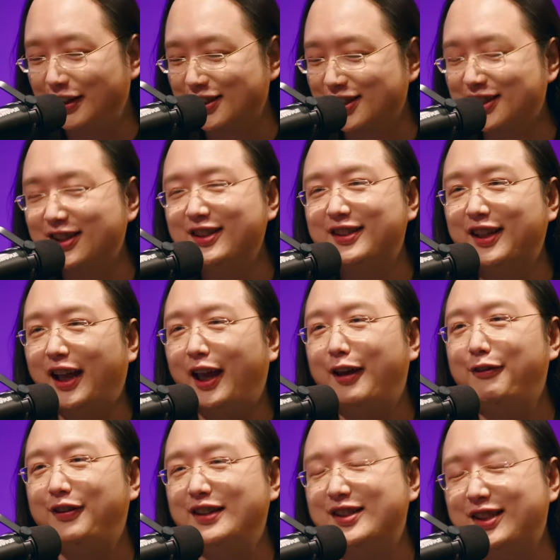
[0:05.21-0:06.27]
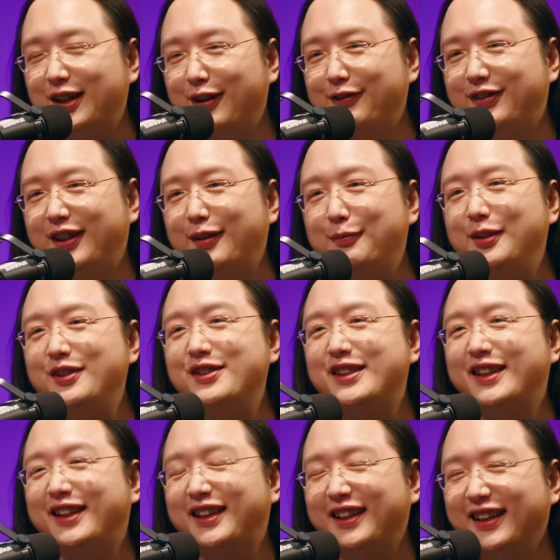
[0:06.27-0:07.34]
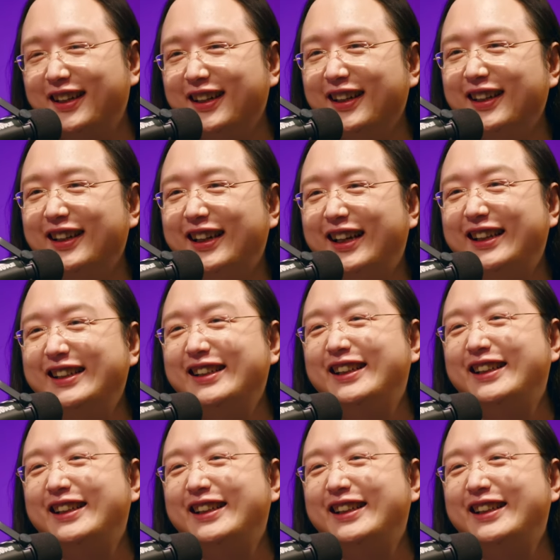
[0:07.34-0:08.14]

heaviest, yeah, the heaviest they, of they, the music. They carry the heaviest.